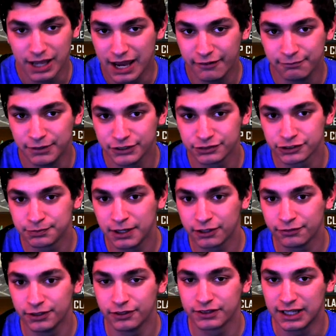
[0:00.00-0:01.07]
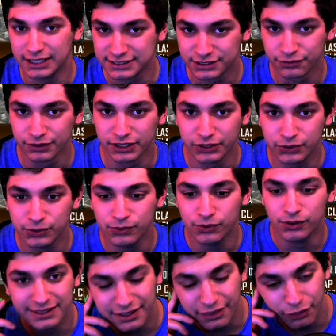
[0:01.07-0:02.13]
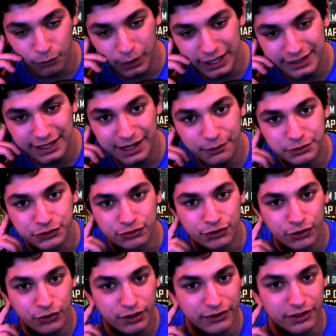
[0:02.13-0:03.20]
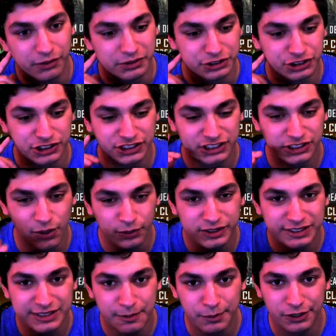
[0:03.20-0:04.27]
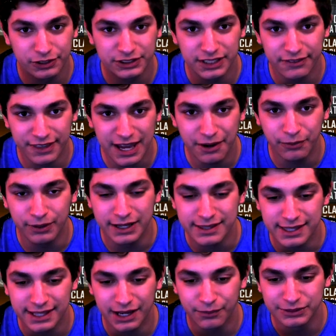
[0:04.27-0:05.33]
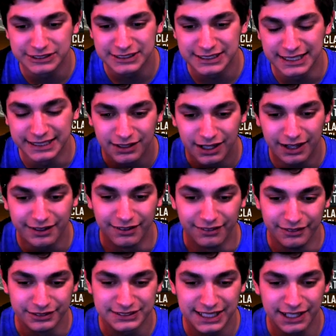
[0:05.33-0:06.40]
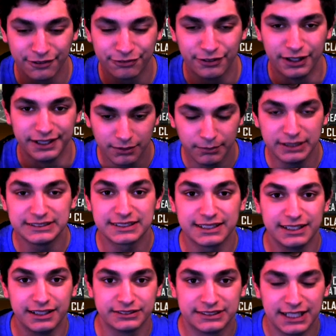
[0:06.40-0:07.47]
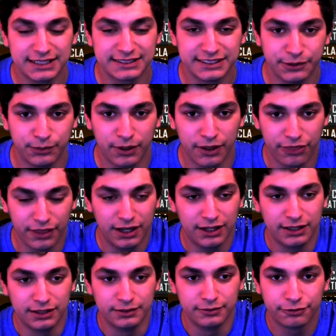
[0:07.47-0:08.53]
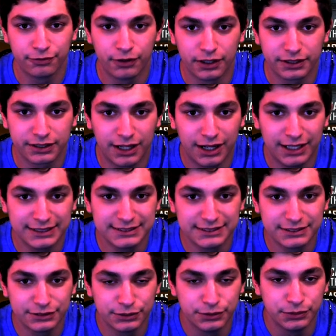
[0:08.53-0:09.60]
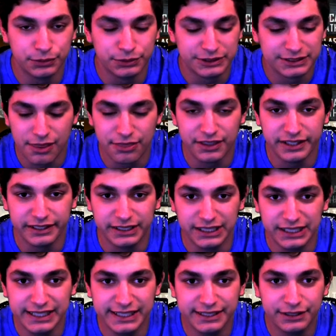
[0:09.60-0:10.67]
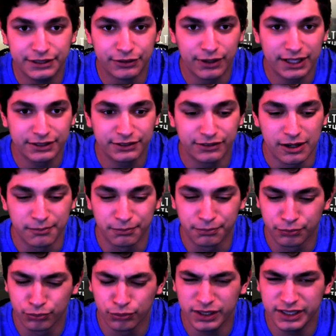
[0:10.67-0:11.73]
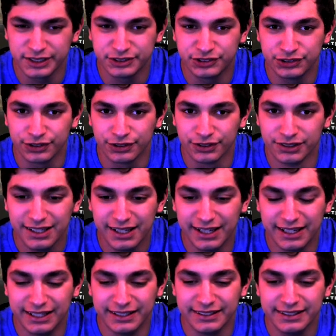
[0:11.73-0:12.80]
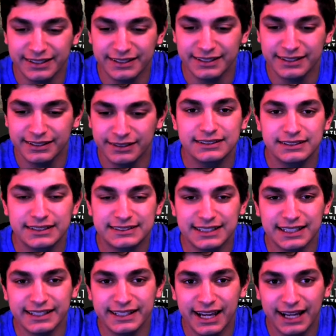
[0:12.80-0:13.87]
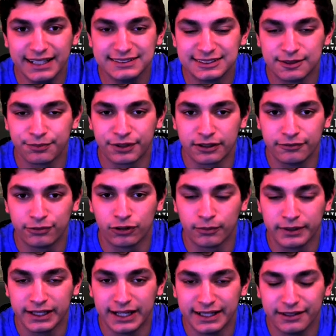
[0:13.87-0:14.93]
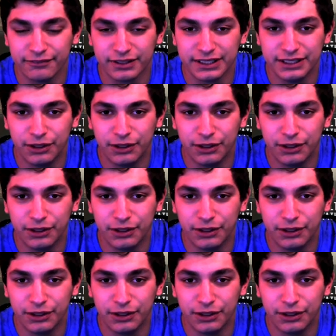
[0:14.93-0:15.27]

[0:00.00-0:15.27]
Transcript: have much respect for those guys. They're really cool. The way that I was recruited, though, was just so similar to that way that I was like, I don't know, it was kind of funny. Basically, I was texting with Front Gotts, who's the lead director, I'm pretty sure, and he said he had something for me, and I didn't really